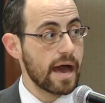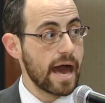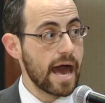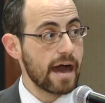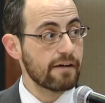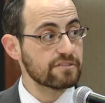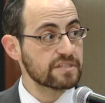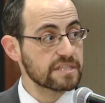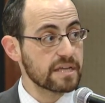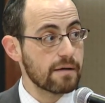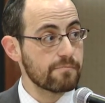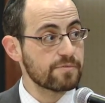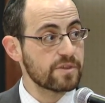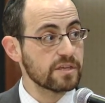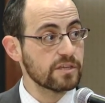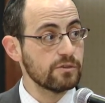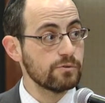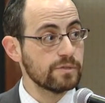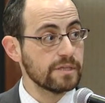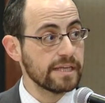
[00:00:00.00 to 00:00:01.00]
have
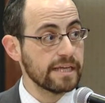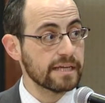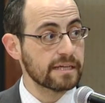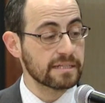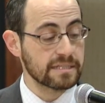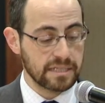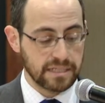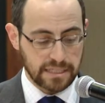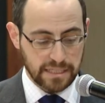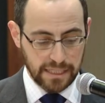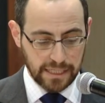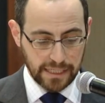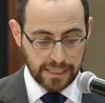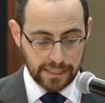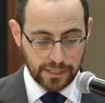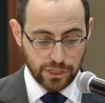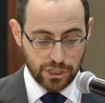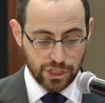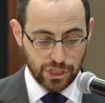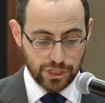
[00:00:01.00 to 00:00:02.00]
something unique to
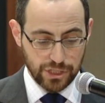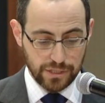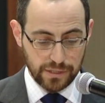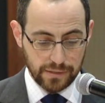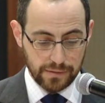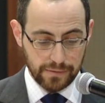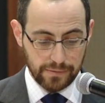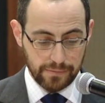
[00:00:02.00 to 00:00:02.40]
teach.